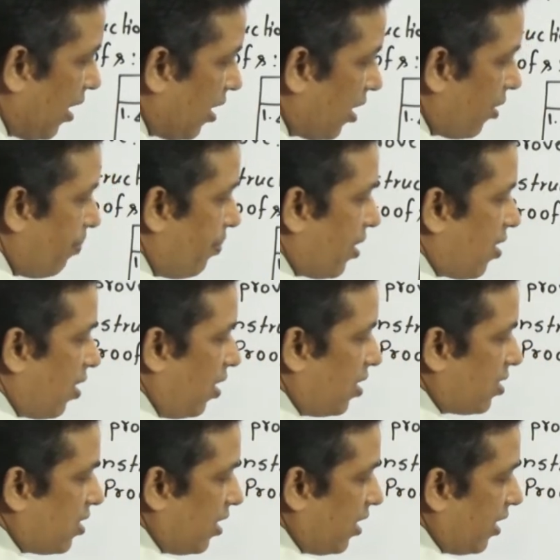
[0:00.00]

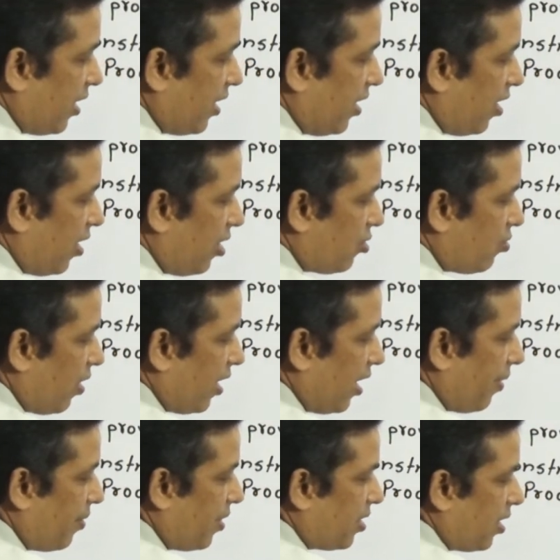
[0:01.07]
because here also I have
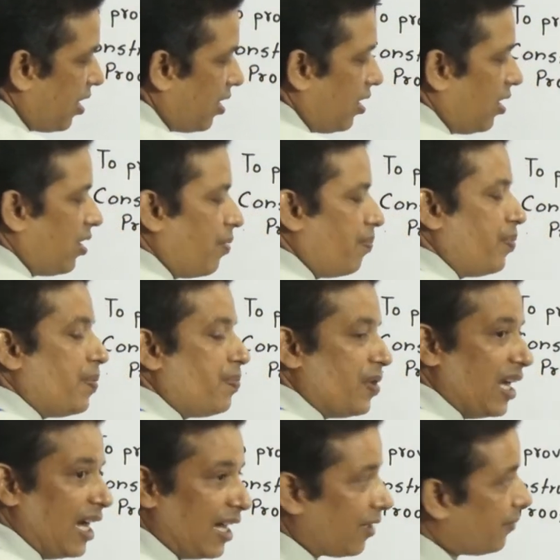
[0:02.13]
written BPR.